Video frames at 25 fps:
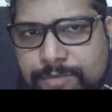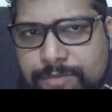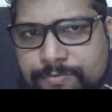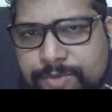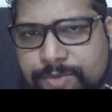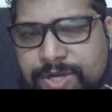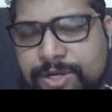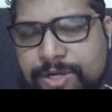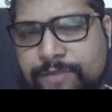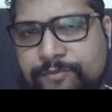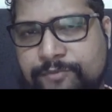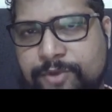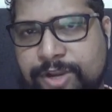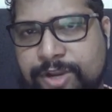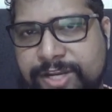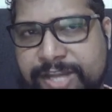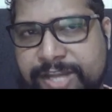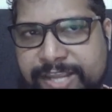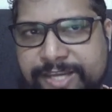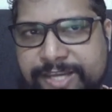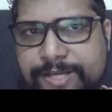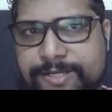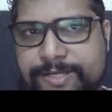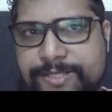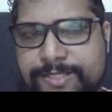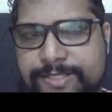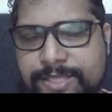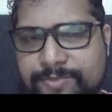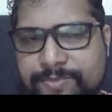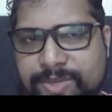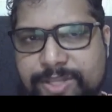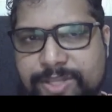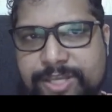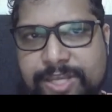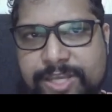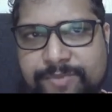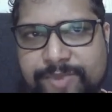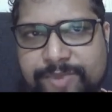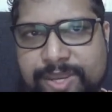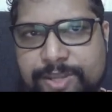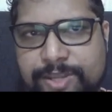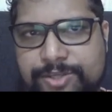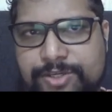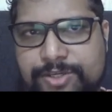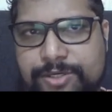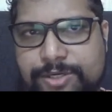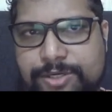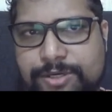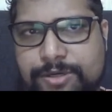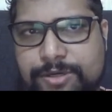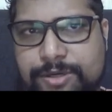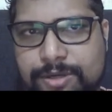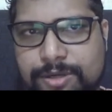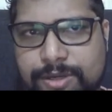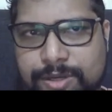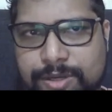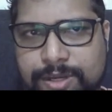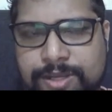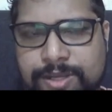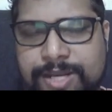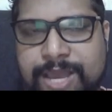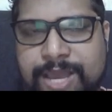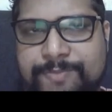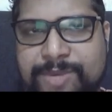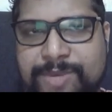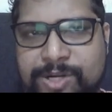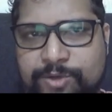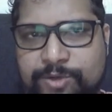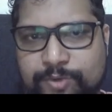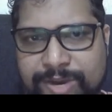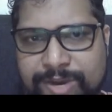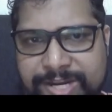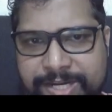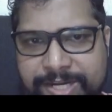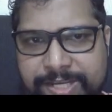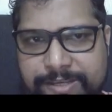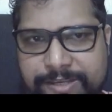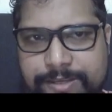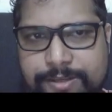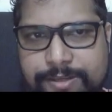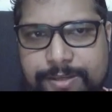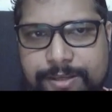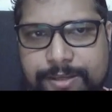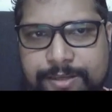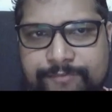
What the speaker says: But if you had taken a similar image in April 20,